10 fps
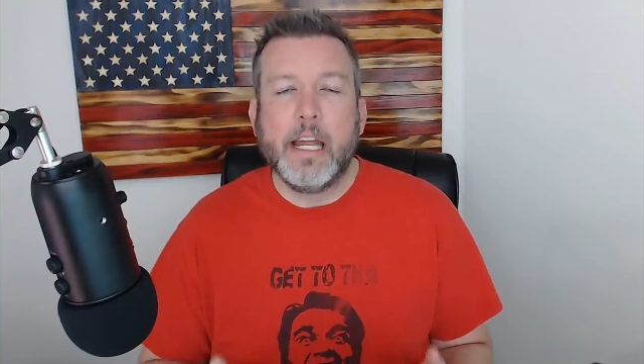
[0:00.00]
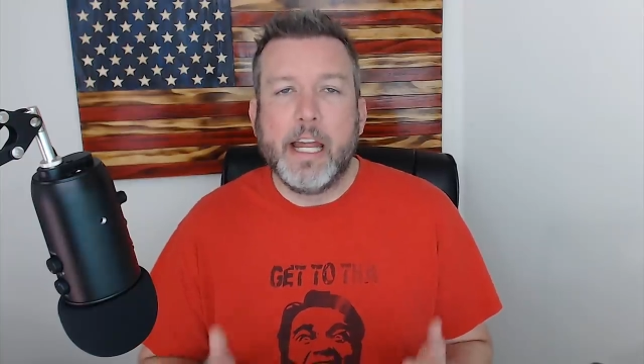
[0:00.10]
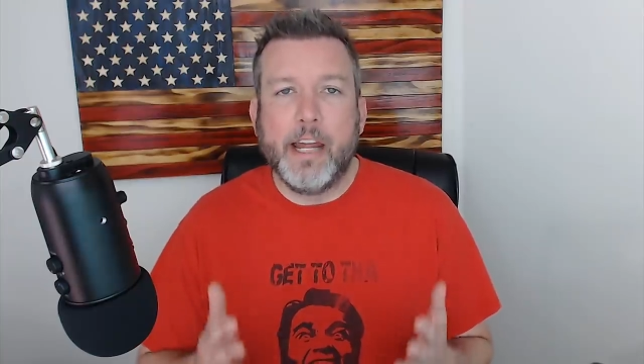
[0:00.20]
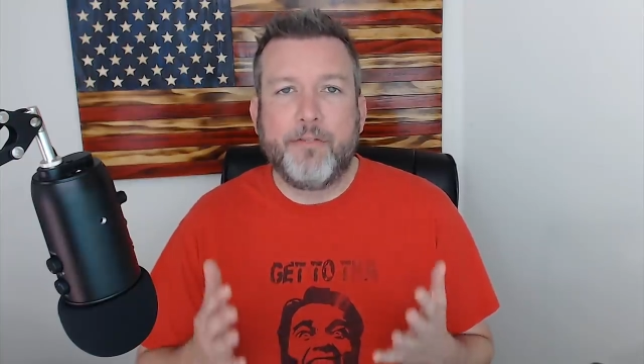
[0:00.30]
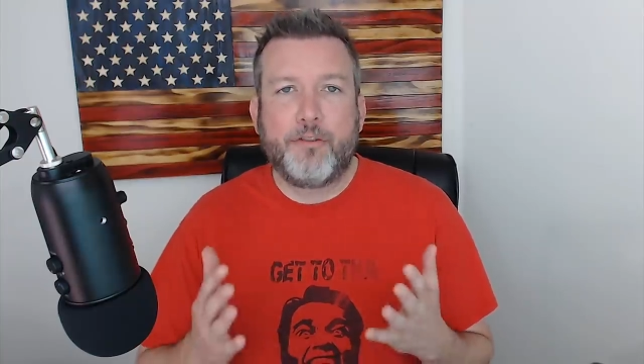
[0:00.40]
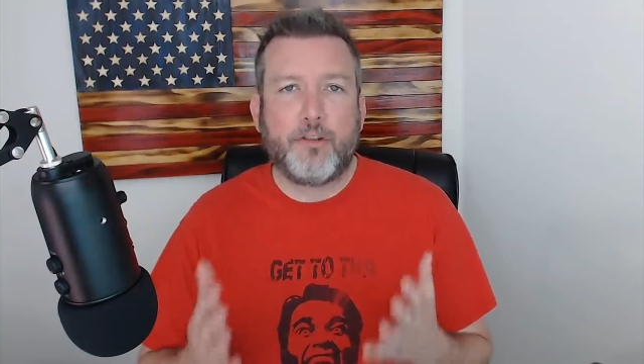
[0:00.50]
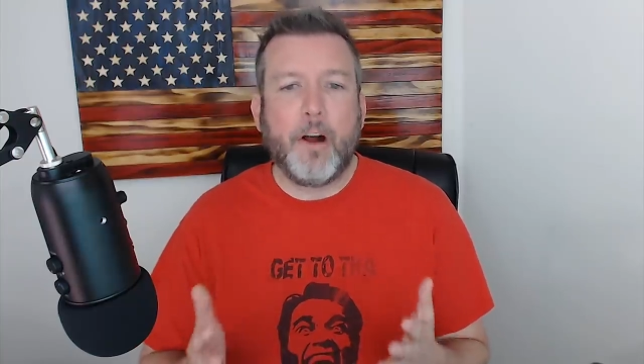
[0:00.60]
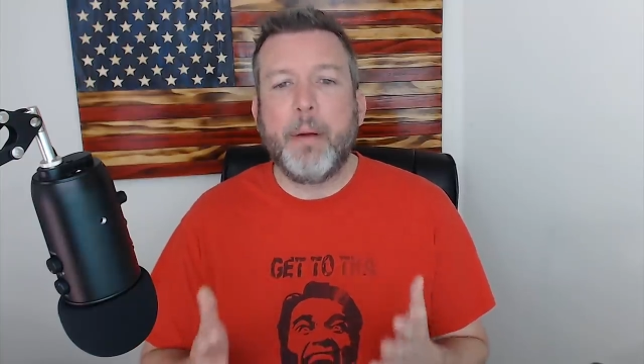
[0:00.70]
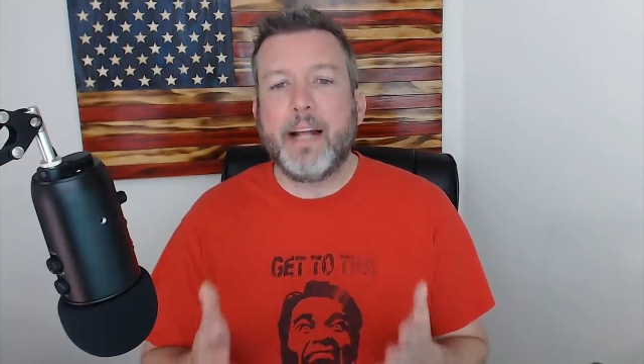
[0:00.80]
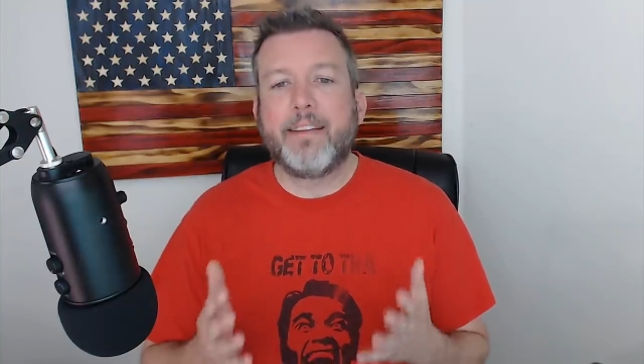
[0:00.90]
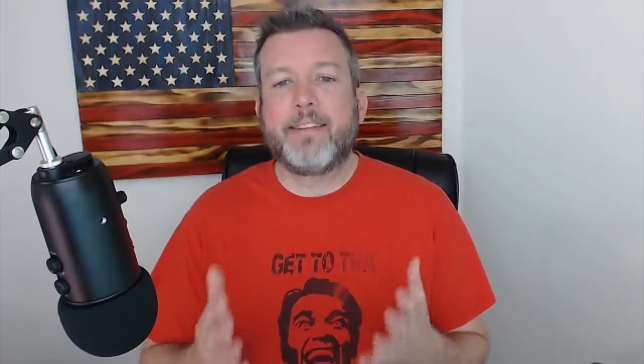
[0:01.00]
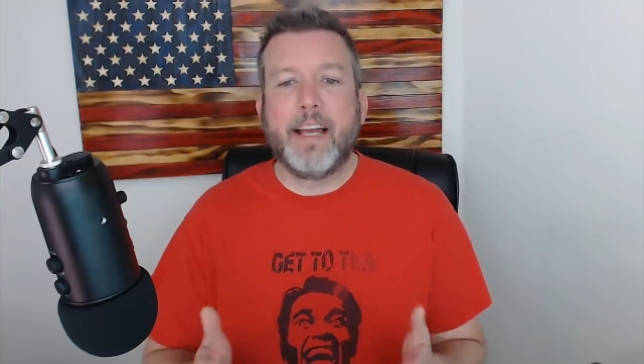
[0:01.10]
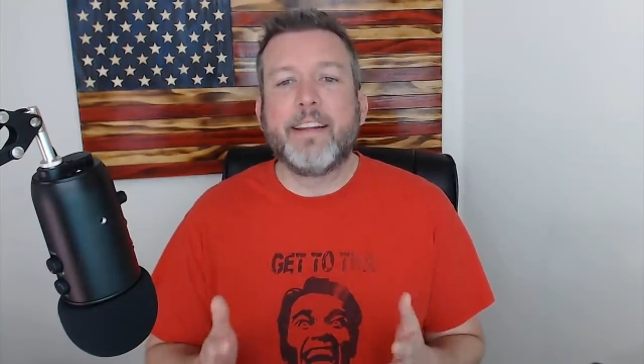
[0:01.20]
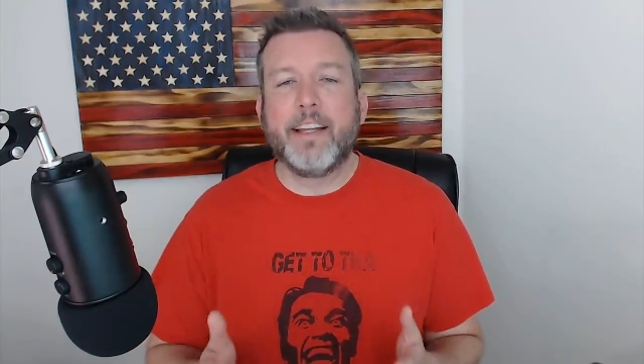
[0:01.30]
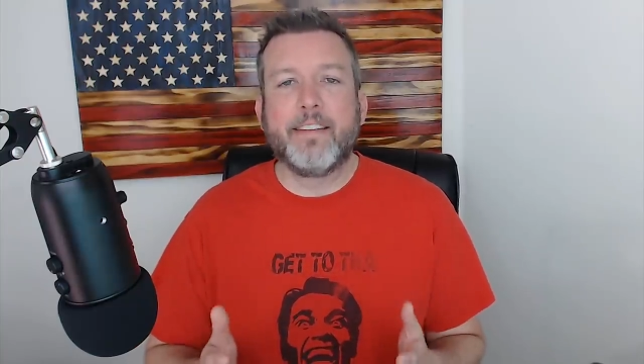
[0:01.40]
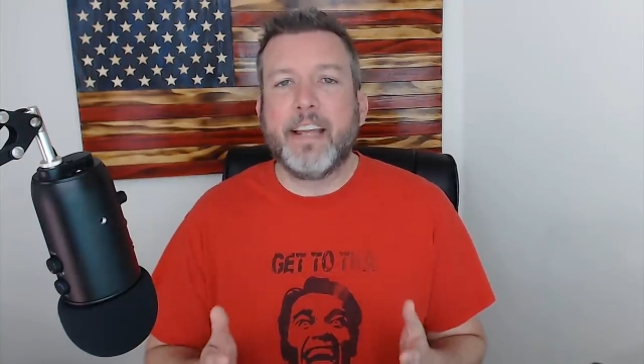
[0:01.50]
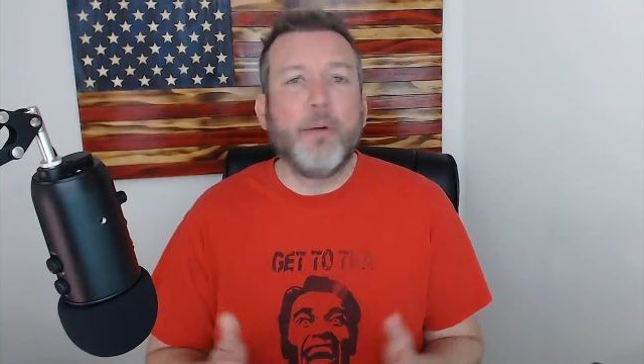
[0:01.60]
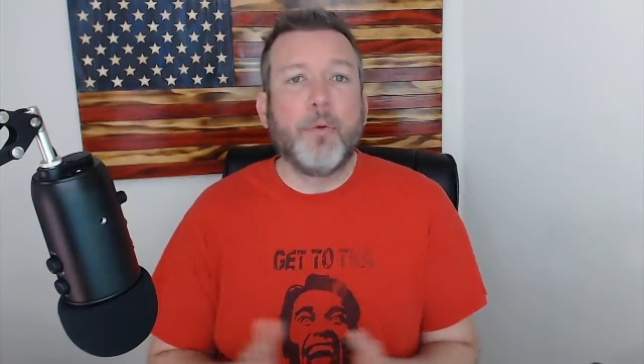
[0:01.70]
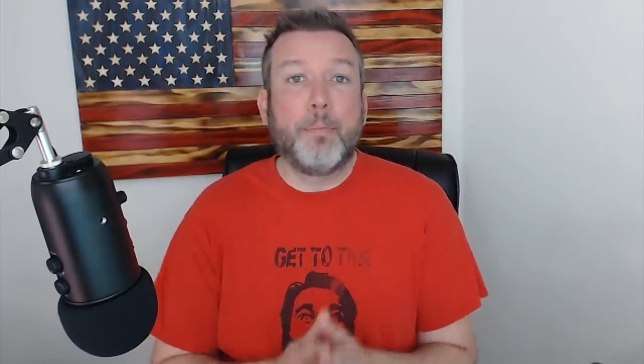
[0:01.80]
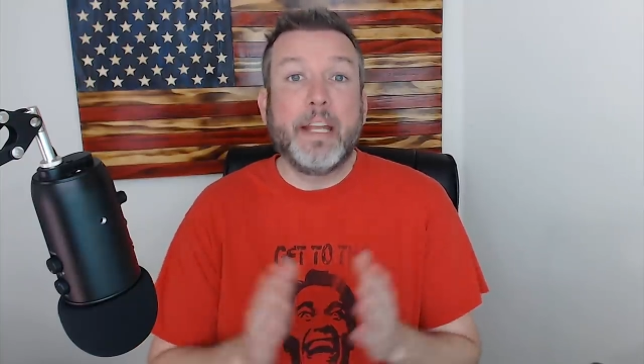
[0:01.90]
If Trump had said this,
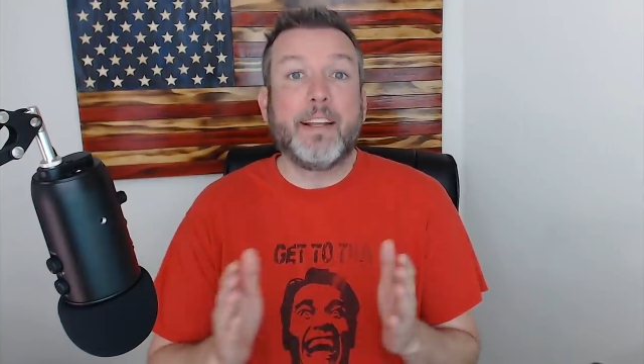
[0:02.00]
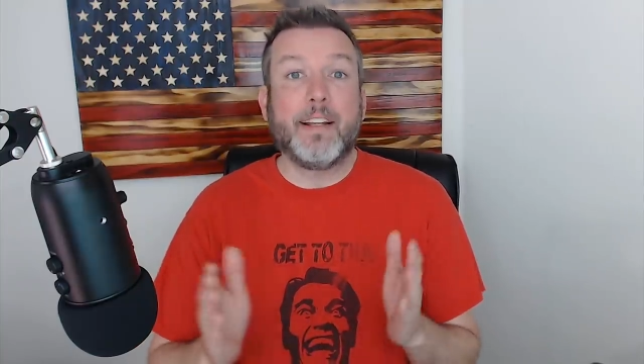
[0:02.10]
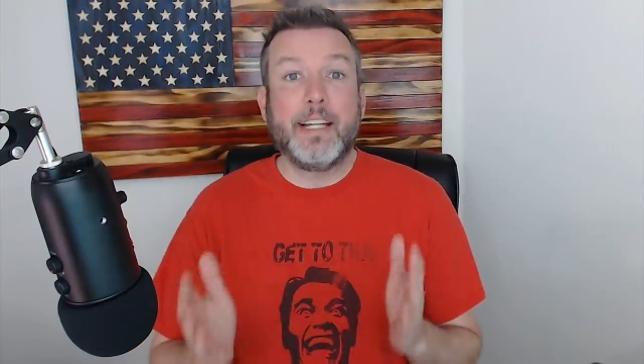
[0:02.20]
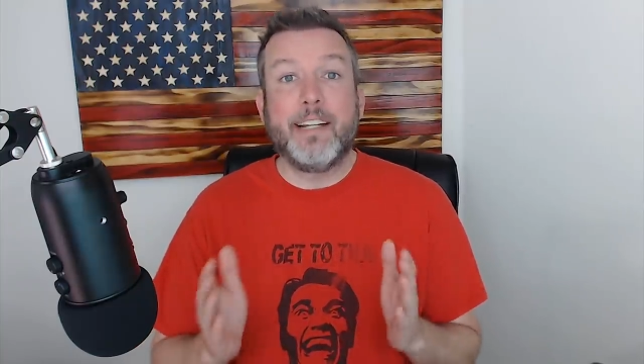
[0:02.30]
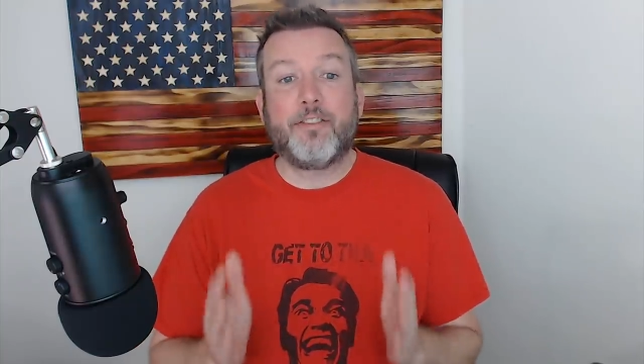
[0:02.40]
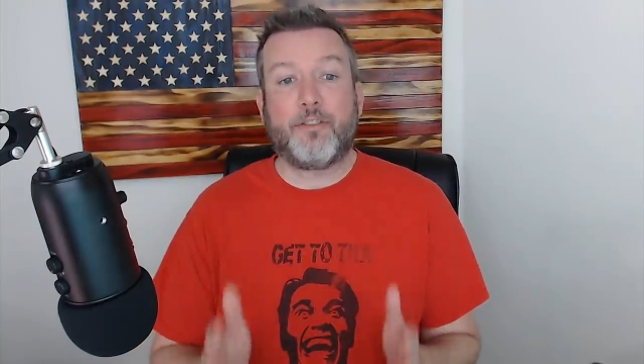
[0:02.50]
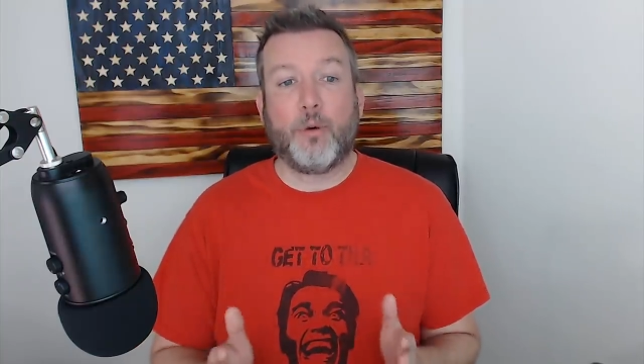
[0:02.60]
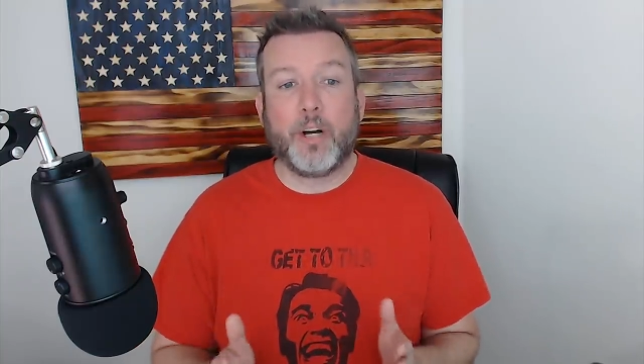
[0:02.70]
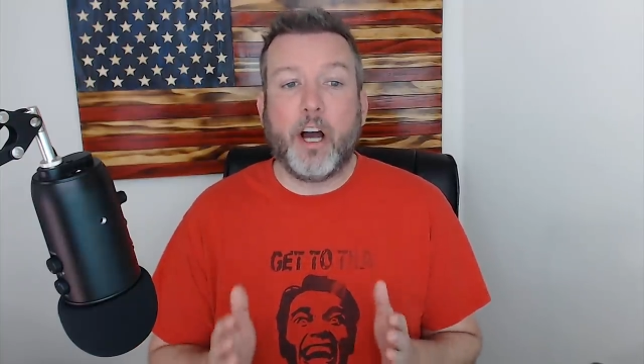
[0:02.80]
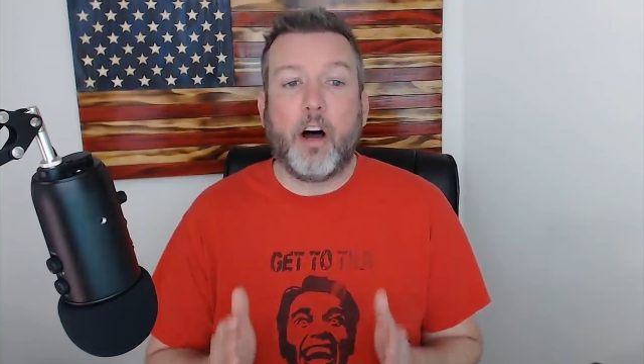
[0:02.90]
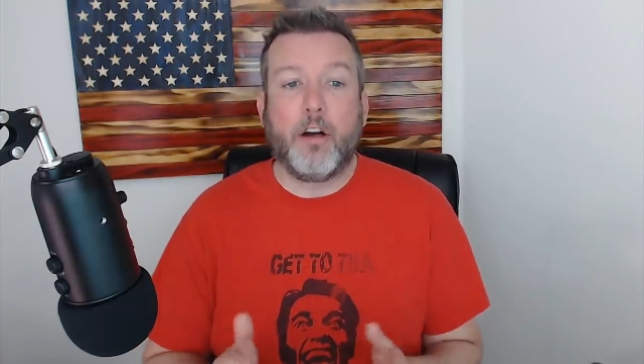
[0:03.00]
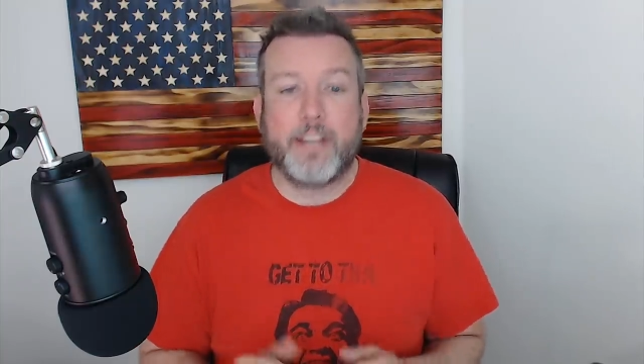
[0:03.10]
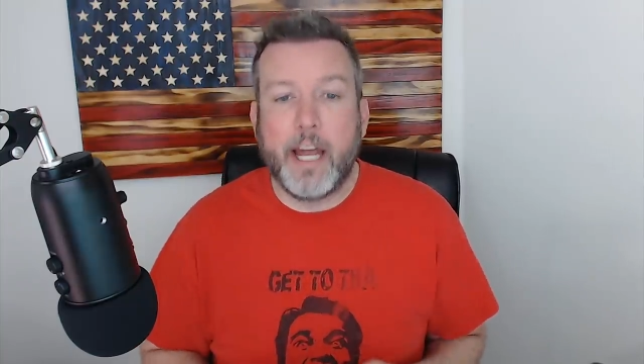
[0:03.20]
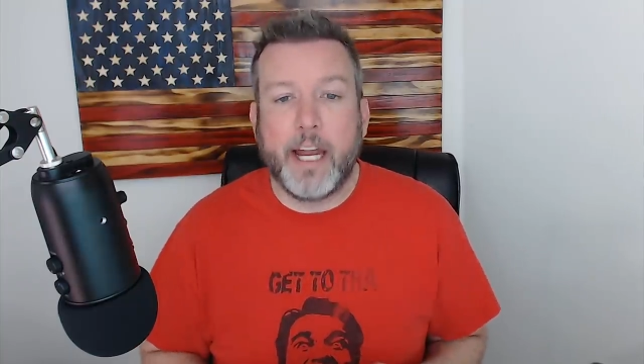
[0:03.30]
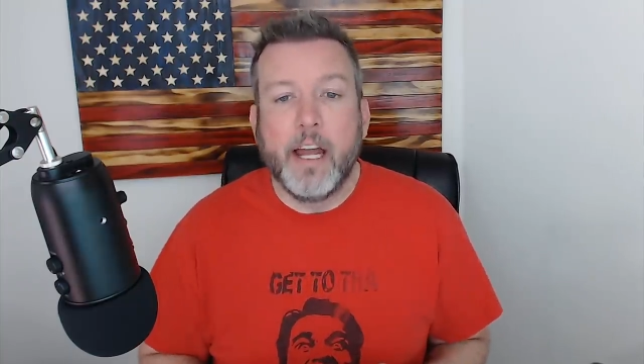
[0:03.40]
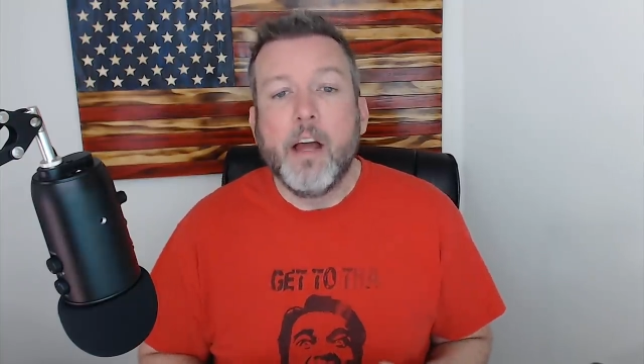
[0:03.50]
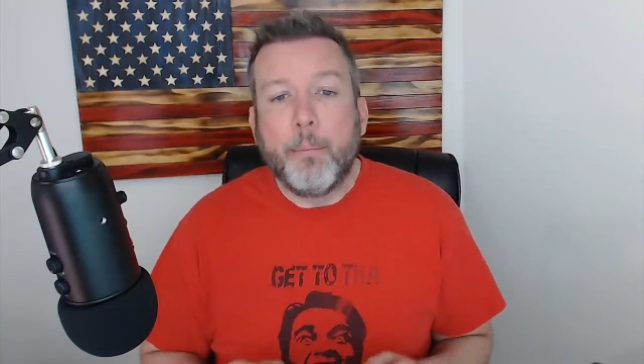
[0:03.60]
it would be the lead story all day.